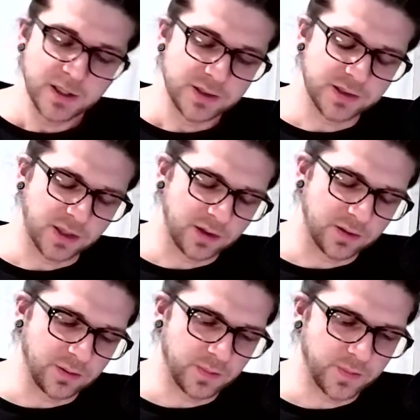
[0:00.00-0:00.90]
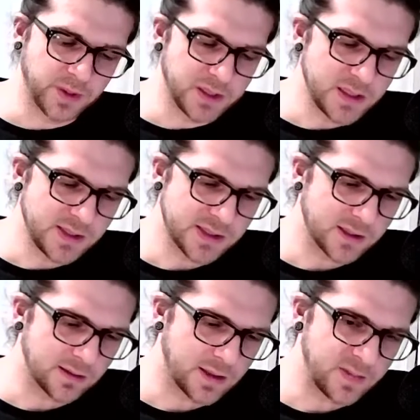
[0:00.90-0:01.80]
so please
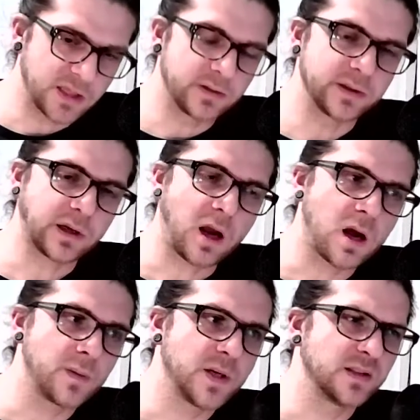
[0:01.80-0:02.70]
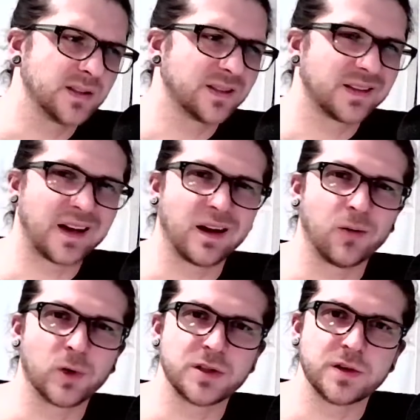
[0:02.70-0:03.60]
let me know in the comments uh,
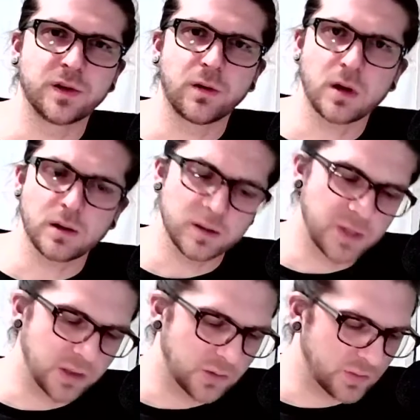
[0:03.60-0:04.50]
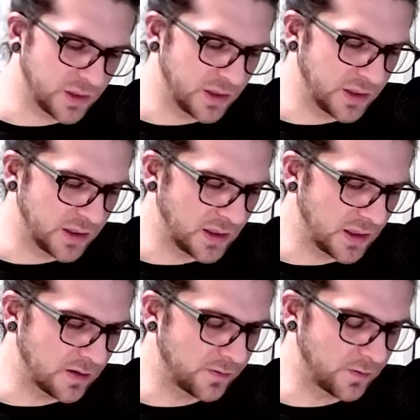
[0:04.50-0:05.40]
what you thought about the reading,
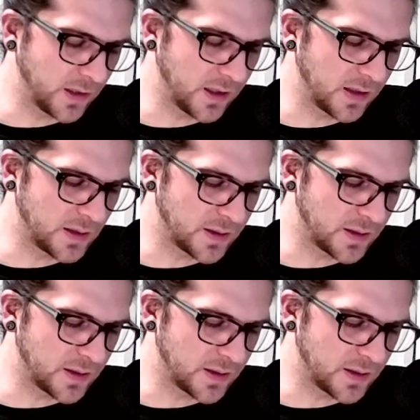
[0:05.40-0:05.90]
if it